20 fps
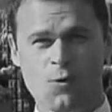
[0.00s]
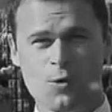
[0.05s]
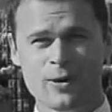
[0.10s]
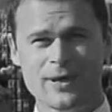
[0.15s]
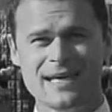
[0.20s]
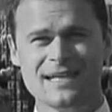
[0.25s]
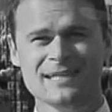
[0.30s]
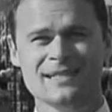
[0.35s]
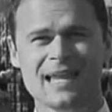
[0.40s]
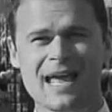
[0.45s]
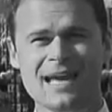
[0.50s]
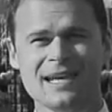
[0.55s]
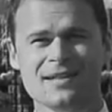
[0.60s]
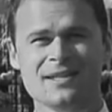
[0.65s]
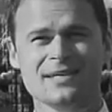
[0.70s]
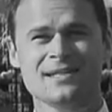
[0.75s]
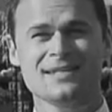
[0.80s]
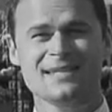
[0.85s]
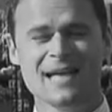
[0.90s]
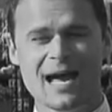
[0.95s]
Four years later,
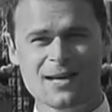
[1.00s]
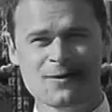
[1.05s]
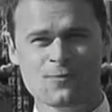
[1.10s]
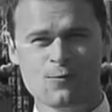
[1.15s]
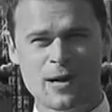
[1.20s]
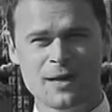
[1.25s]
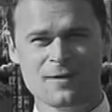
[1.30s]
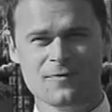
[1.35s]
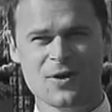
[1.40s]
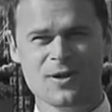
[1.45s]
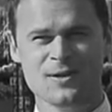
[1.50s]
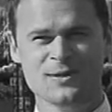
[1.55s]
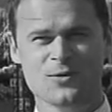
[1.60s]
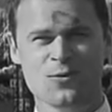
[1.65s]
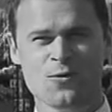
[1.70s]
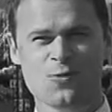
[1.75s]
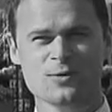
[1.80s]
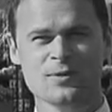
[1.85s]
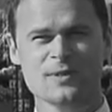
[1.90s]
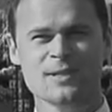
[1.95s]
the son of one of those
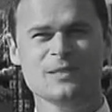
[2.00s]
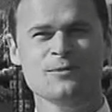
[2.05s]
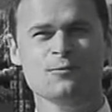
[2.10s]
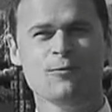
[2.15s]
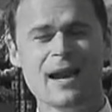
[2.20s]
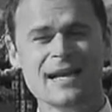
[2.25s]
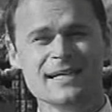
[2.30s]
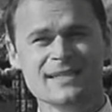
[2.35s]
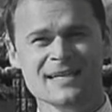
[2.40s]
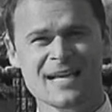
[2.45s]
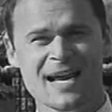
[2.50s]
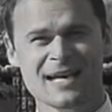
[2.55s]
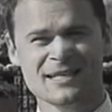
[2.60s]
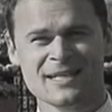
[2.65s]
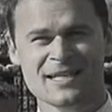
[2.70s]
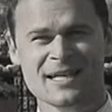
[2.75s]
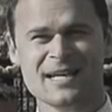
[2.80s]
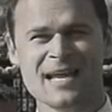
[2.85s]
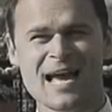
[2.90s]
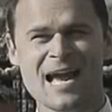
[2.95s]
horses, racing
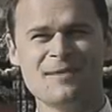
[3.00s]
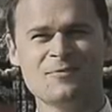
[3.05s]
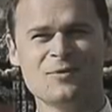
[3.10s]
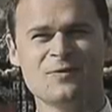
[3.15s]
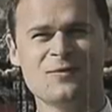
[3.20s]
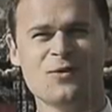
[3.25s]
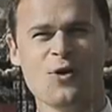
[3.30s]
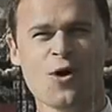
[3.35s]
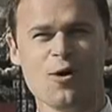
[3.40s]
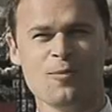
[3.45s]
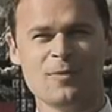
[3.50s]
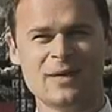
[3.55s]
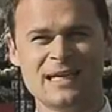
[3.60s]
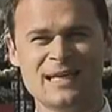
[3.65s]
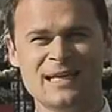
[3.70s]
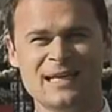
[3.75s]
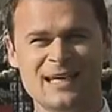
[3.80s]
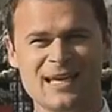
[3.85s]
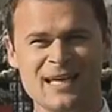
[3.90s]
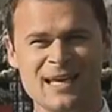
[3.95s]
under the name of
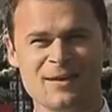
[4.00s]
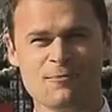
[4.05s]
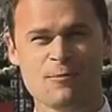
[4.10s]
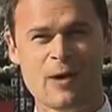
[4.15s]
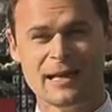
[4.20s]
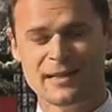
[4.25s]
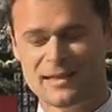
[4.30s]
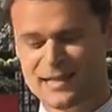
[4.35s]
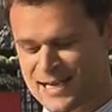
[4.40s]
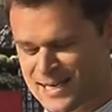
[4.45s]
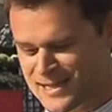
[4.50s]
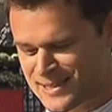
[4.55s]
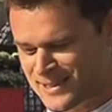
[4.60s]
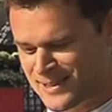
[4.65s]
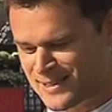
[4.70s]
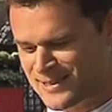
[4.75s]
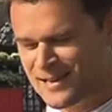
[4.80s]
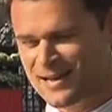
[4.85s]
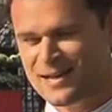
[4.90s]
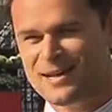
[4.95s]
Comedy King, won
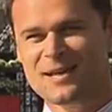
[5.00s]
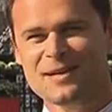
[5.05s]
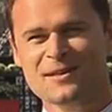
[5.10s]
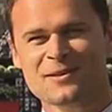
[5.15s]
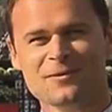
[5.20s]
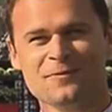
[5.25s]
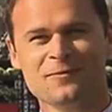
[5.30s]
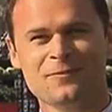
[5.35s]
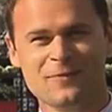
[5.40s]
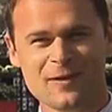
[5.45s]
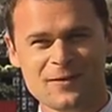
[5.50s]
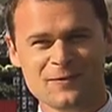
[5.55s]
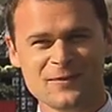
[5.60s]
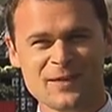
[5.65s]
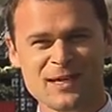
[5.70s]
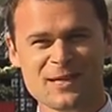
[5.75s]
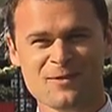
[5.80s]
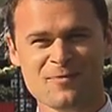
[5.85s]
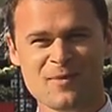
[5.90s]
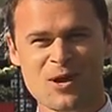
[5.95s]
this the
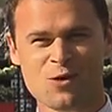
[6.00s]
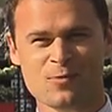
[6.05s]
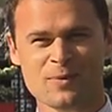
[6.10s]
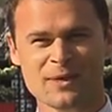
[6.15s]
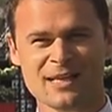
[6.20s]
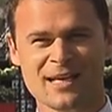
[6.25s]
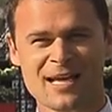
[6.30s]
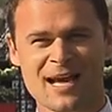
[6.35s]
50th Melbourne